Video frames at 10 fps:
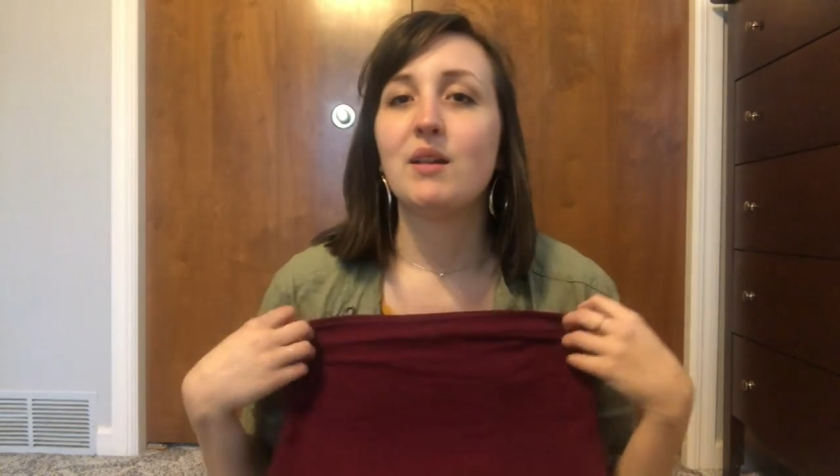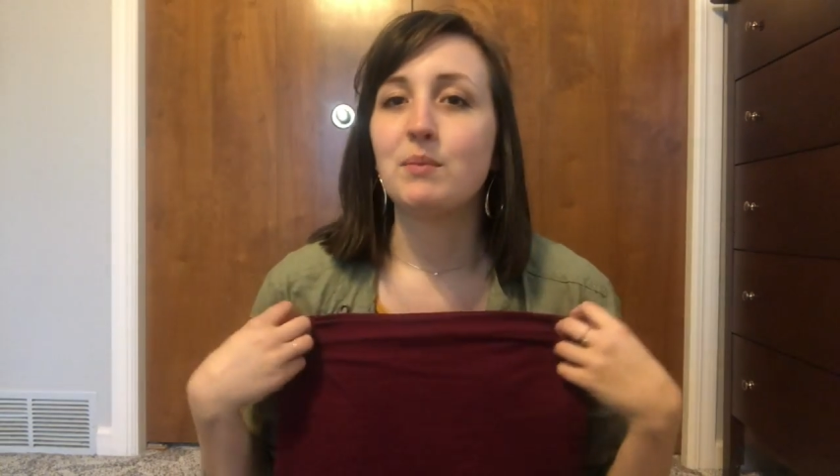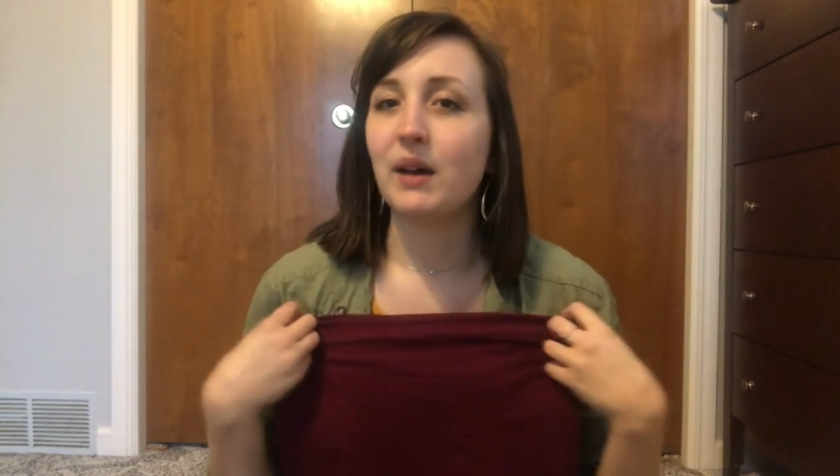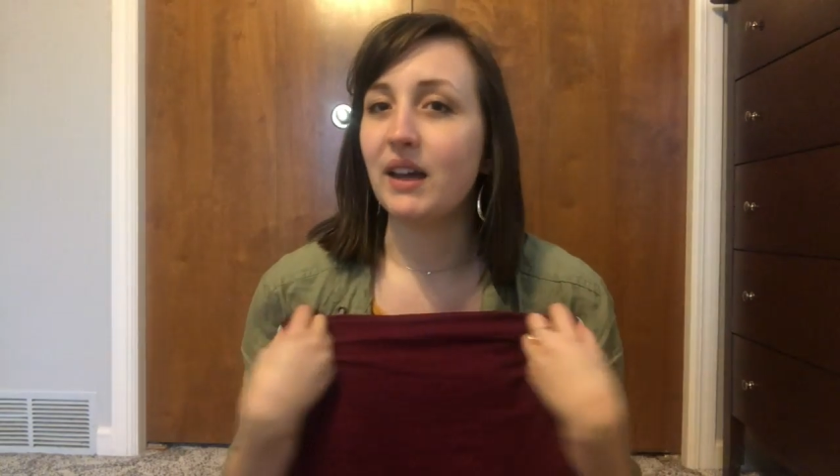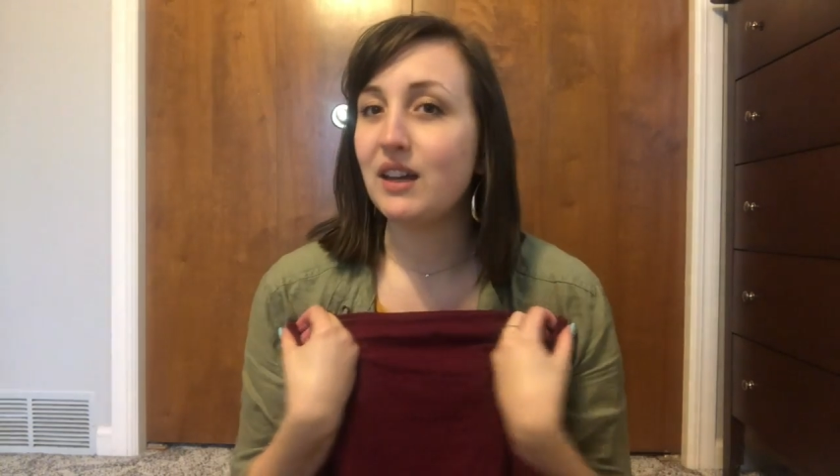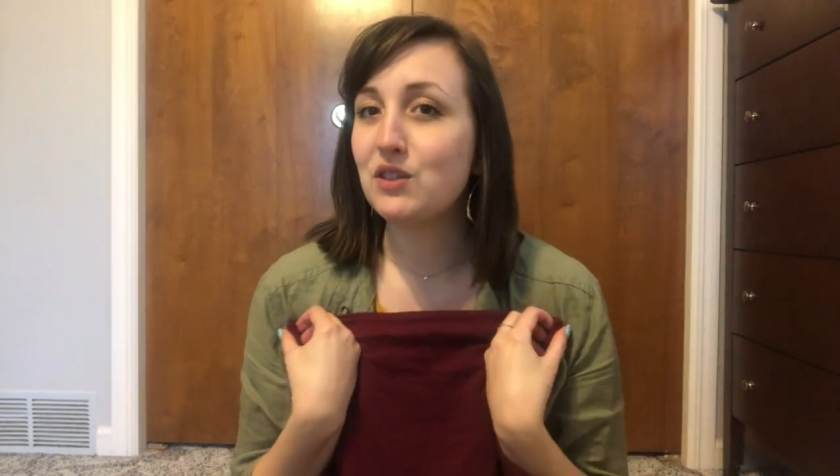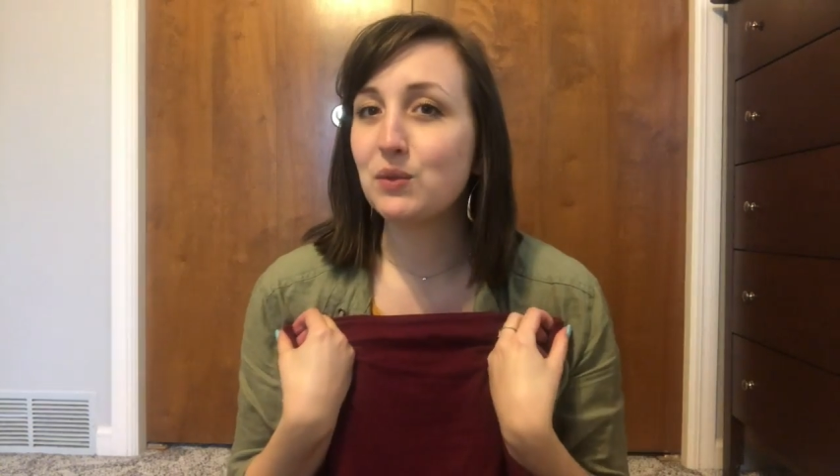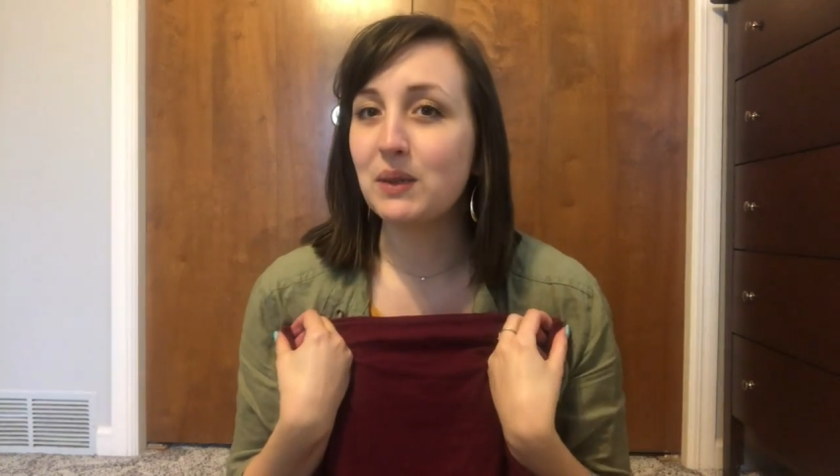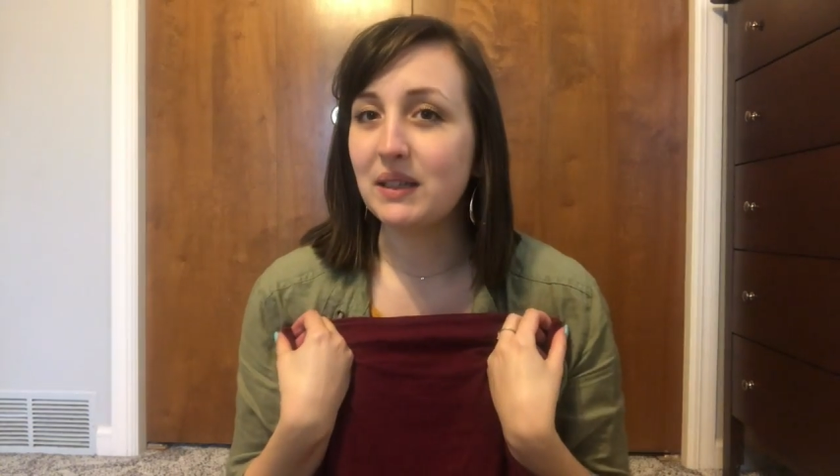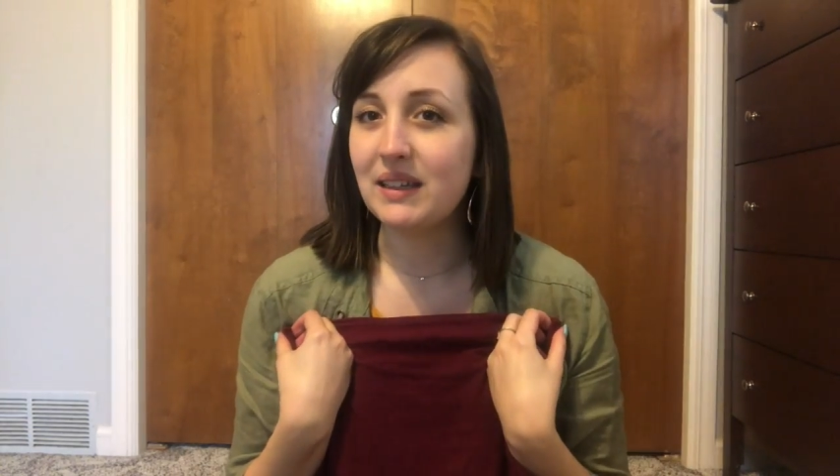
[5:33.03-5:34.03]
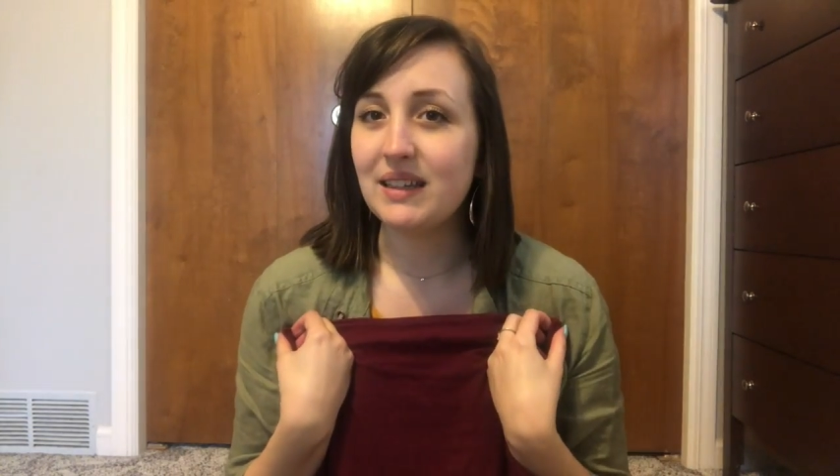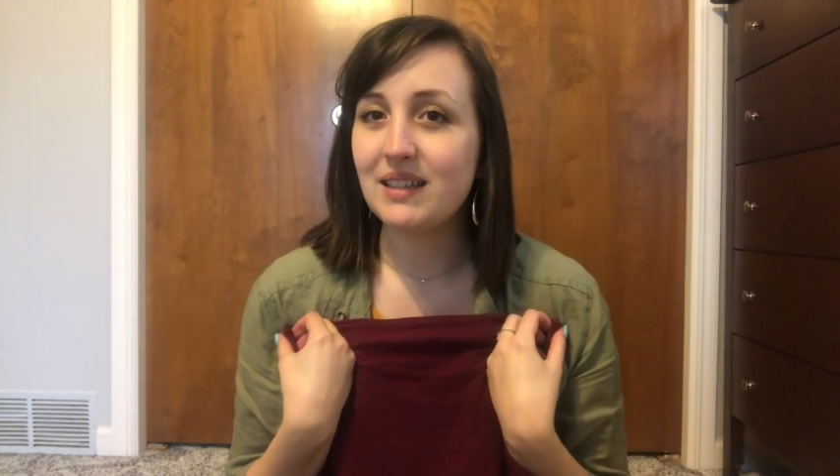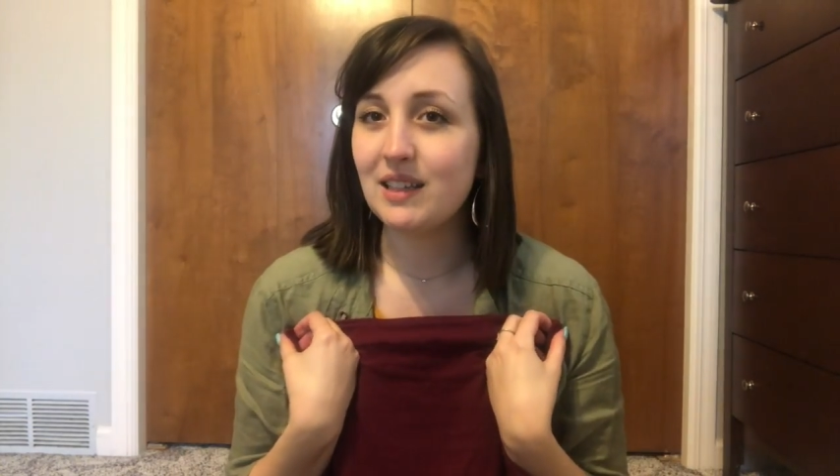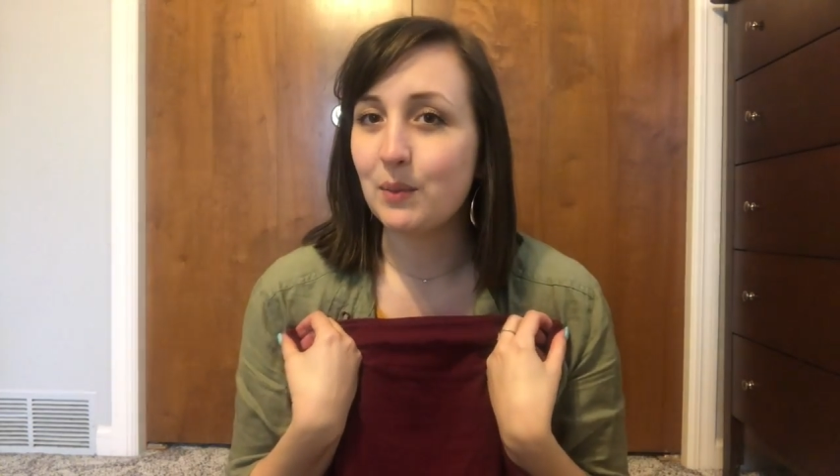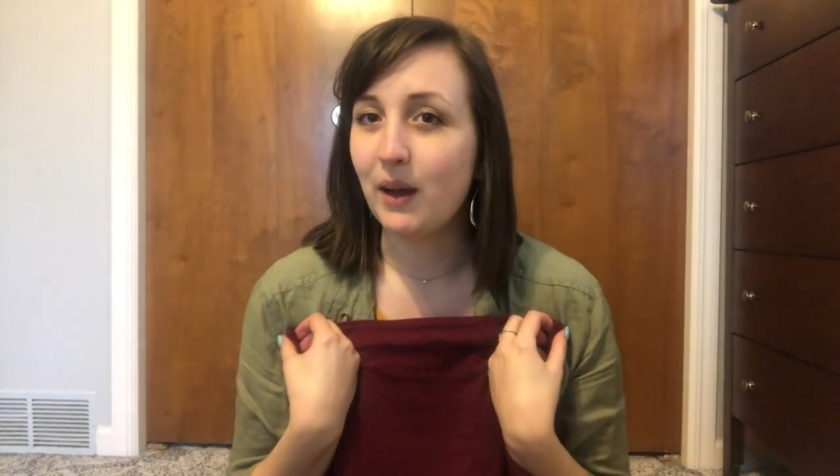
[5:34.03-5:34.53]
but it's really
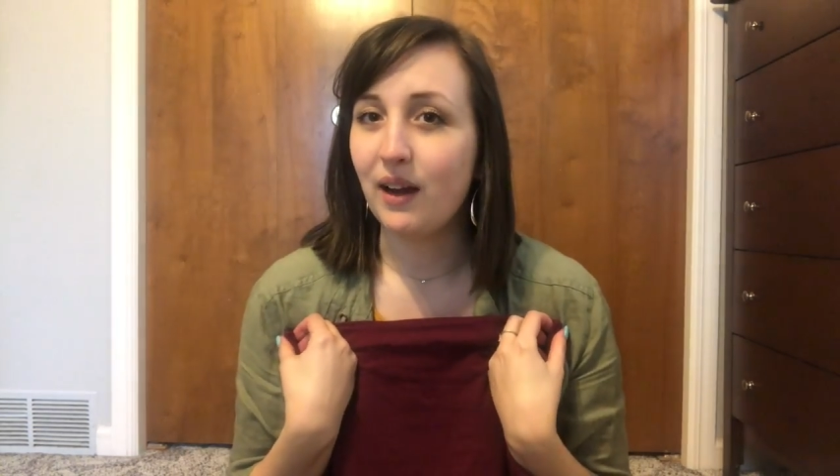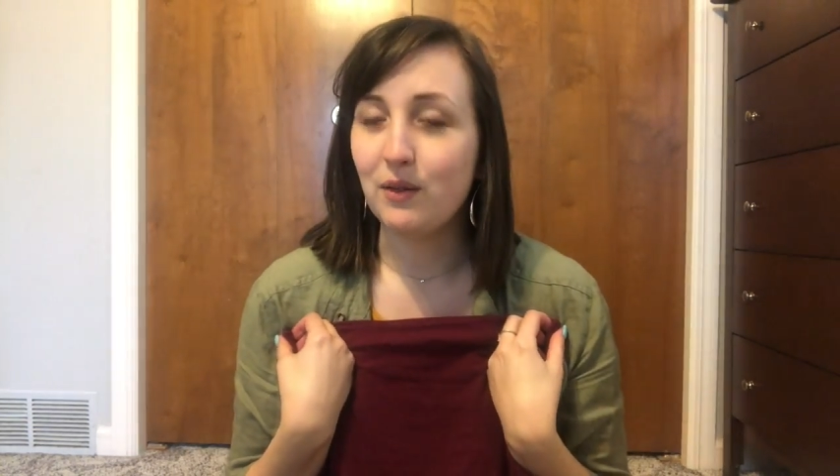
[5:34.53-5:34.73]
easy to pair